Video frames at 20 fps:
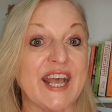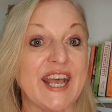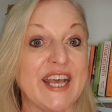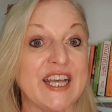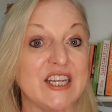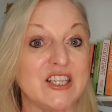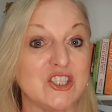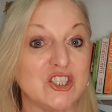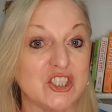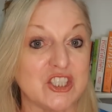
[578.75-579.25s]

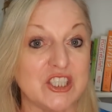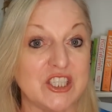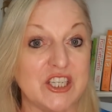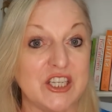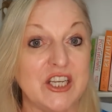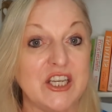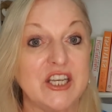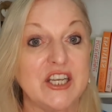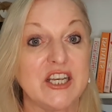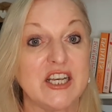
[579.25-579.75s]
energy
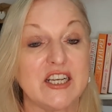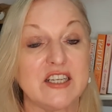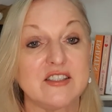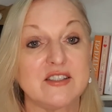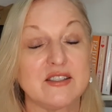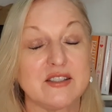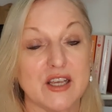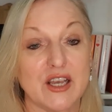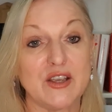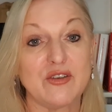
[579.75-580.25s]
and
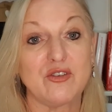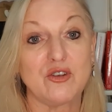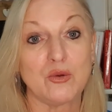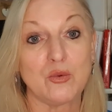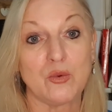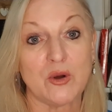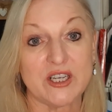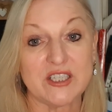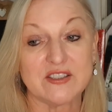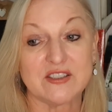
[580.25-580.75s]
save you
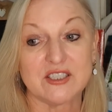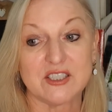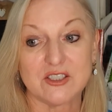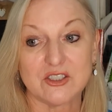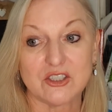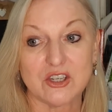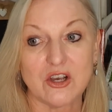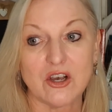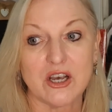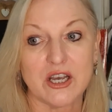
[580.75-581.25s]
wasting
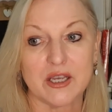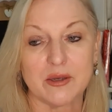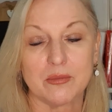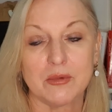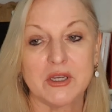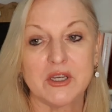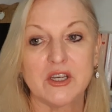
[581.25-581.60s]
time.